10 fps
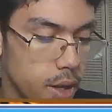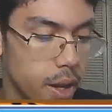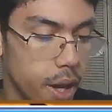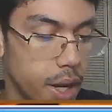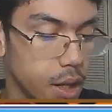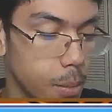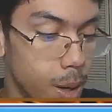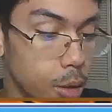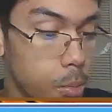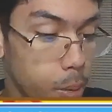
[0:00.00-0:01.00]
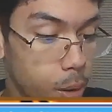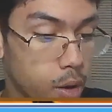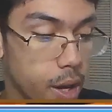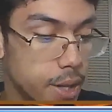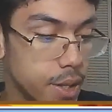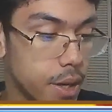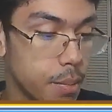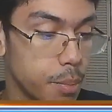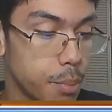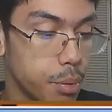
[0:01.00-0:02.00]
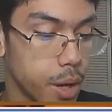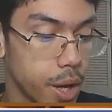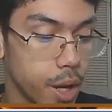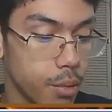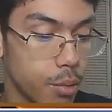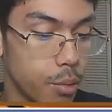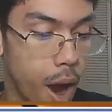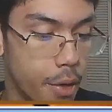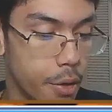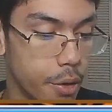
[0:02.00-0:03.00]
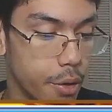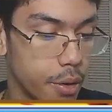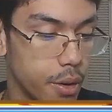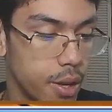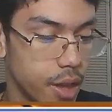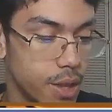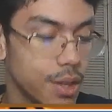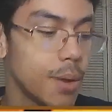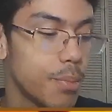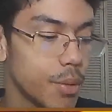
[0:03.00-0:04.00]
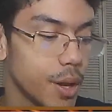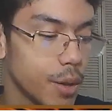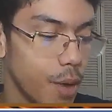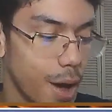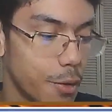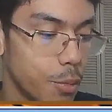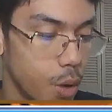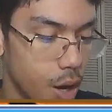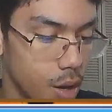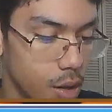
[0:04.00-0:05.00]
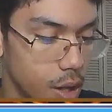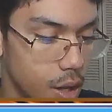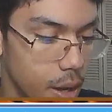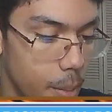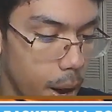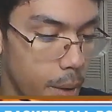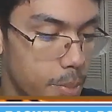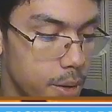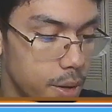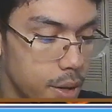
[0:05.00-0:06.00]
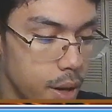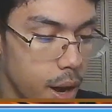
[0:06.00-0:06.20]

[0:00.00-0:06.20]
And LaMelo Ball ended up playing rather, they ended up playing rather well, in my opinion.